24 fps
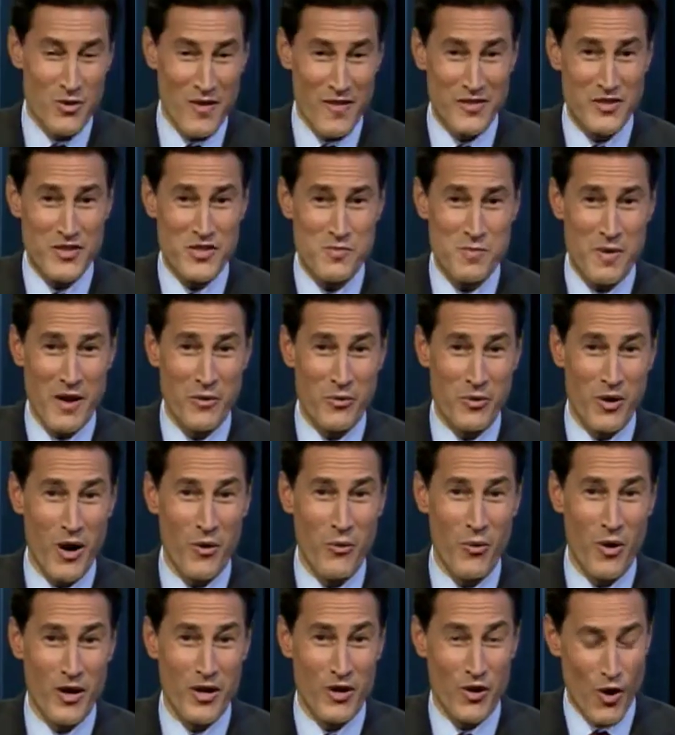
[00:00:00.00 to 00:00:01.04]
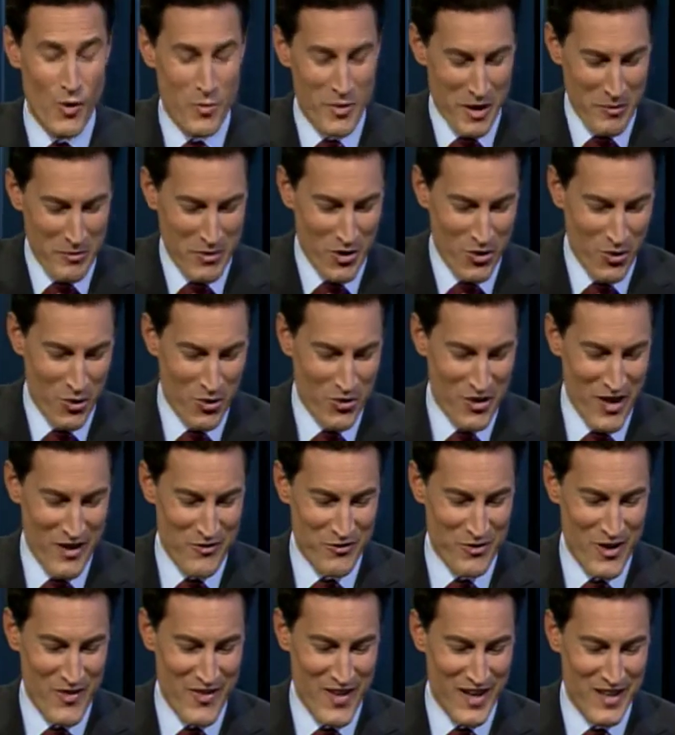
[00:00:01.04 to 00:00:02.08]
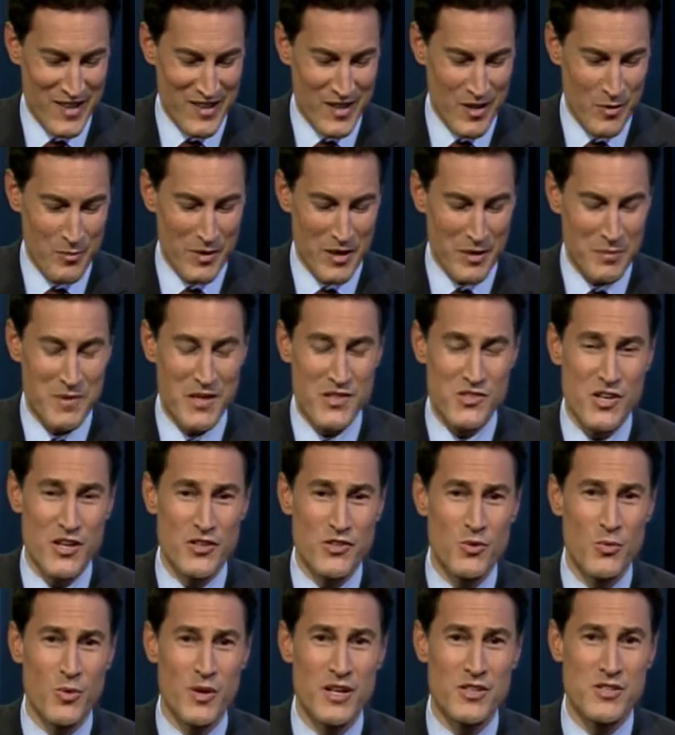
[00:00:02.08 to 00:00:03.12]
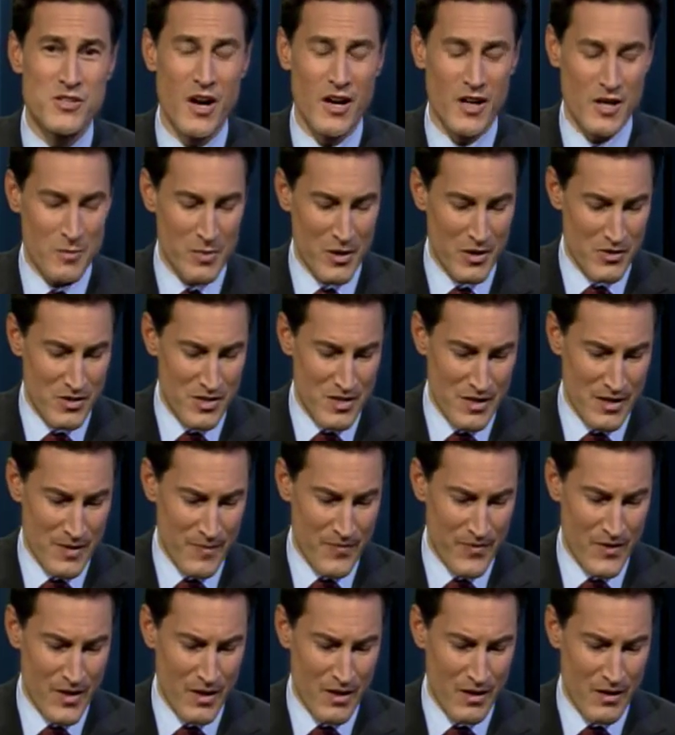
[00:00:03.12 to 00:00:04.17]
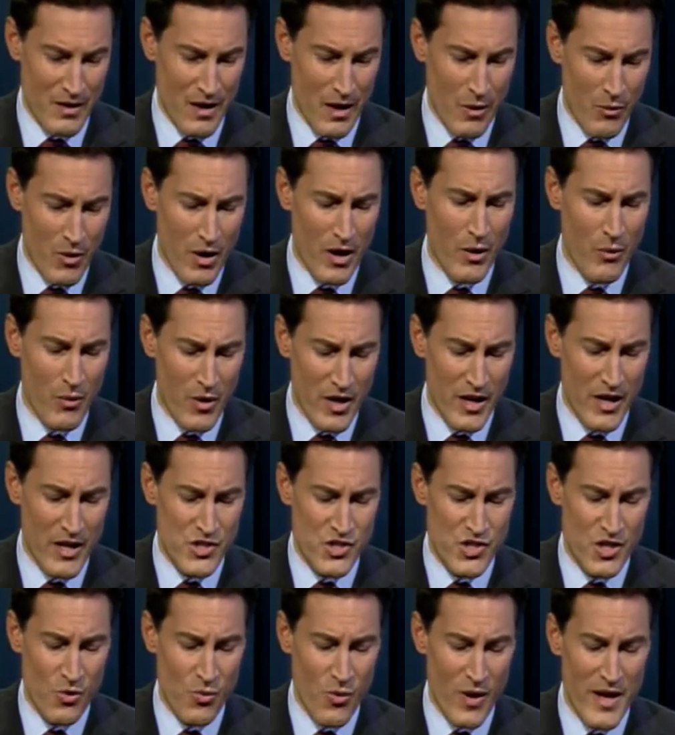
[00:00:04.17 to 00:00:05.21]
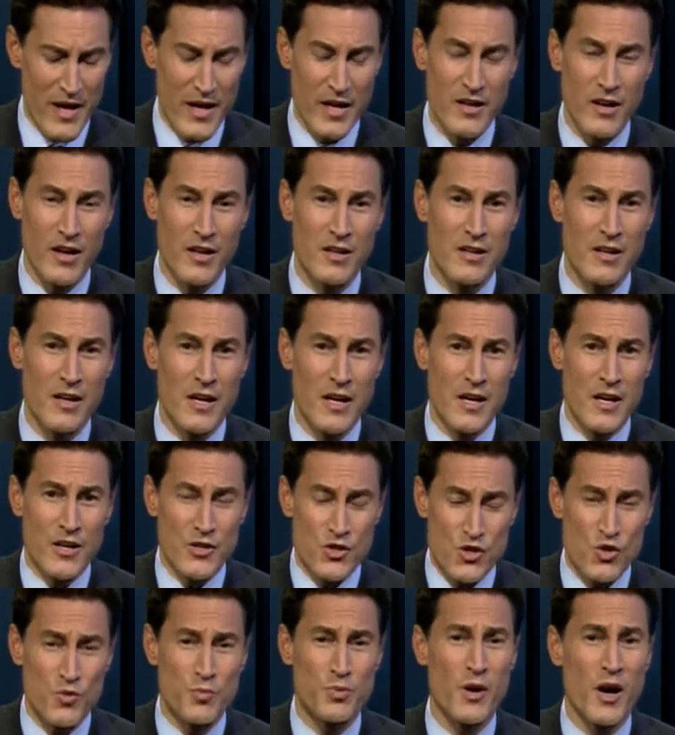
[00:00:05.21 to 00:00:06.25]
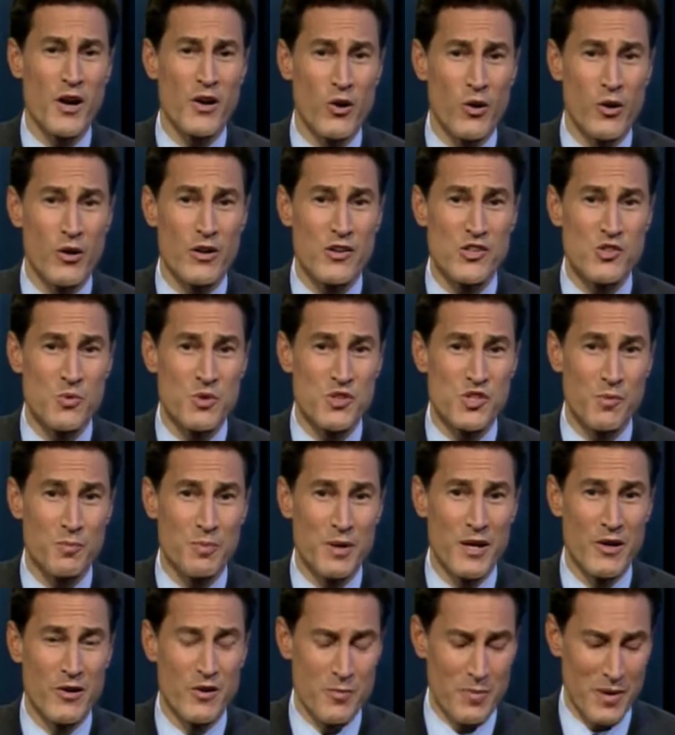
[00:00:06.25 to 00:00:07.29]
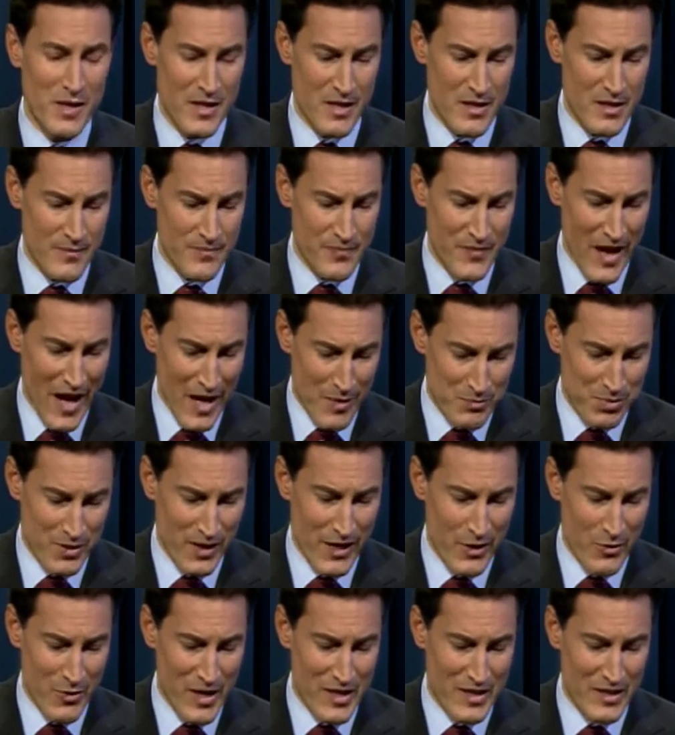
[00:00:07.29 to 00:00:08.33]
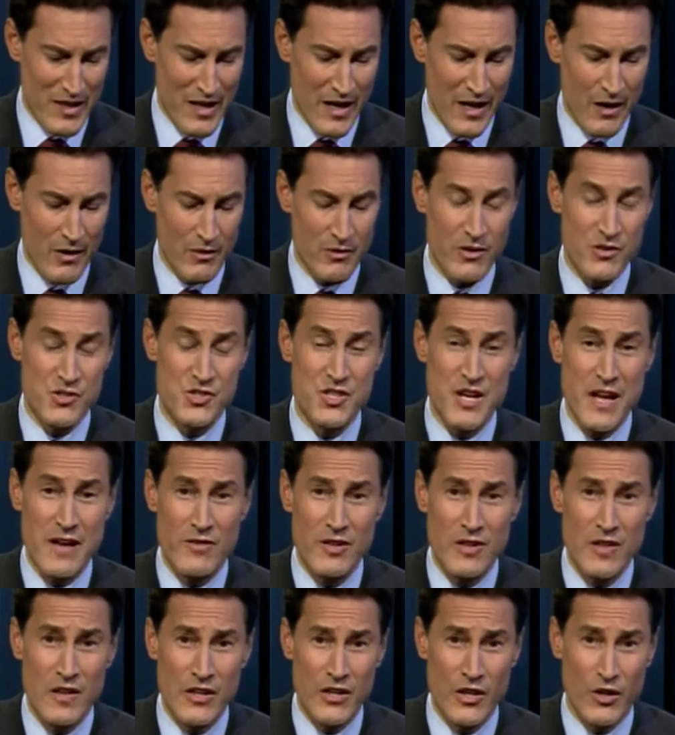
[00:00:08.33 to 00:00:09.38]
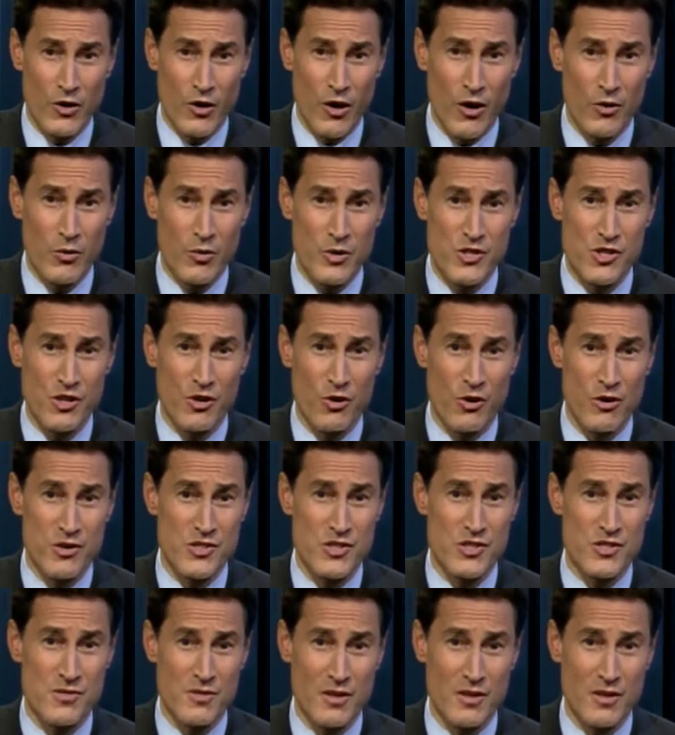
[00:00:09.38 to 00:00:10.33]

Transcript: you, anticipated where I want to go, but I'm going to hold off on that a little bit because I do want to talk about, sure. um, uh, I, wa I want to get you to weigh in on two priorities which appear to be at play right now. They're saving the euro, which of course